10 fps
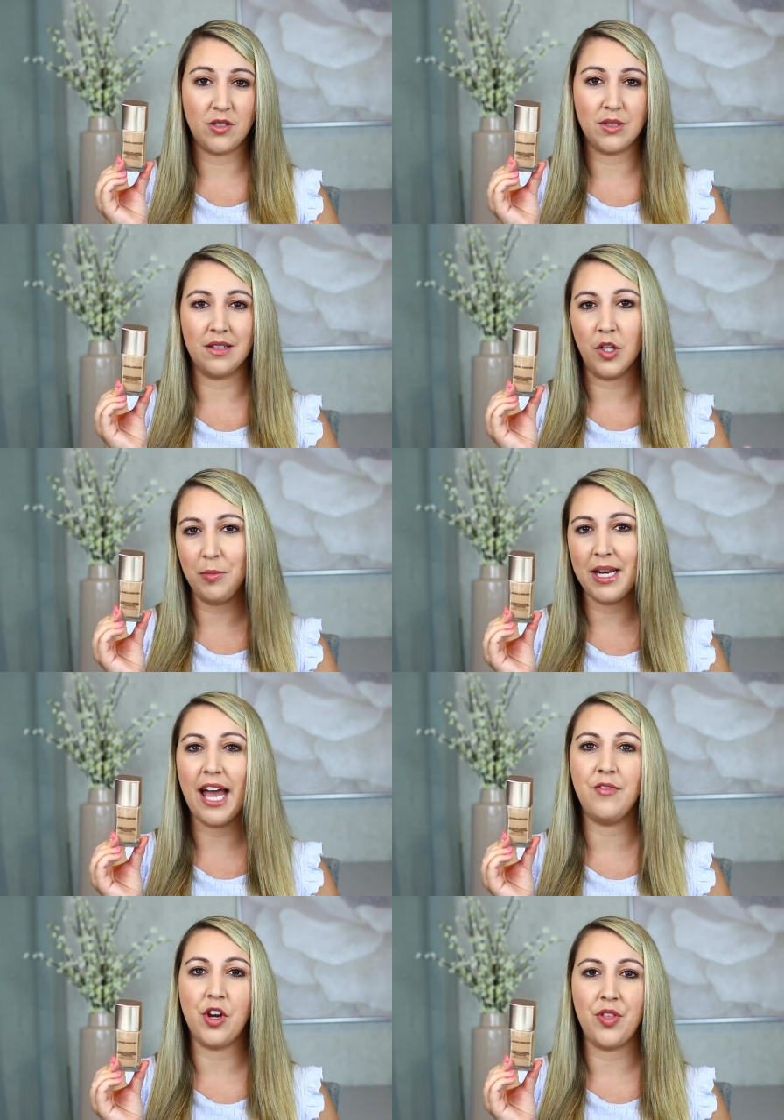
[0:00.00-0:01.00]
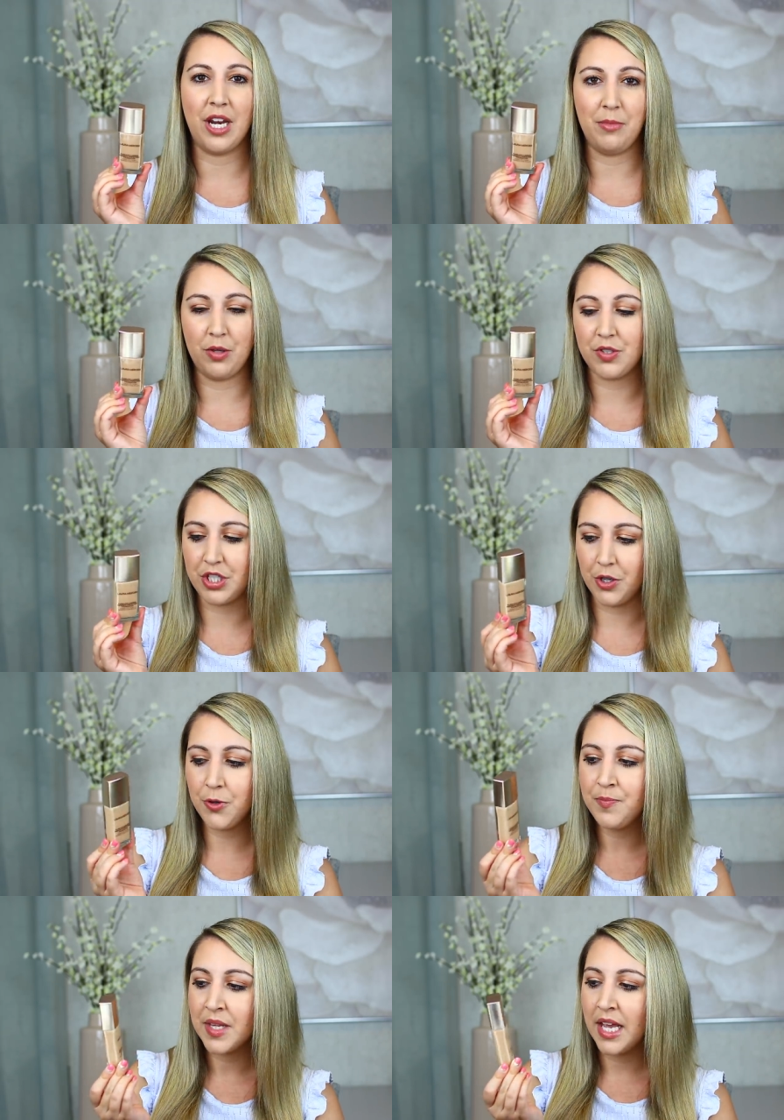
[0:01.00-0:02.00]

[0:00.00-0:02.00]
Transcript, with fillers: So it's a little bit heavier than I'm used to,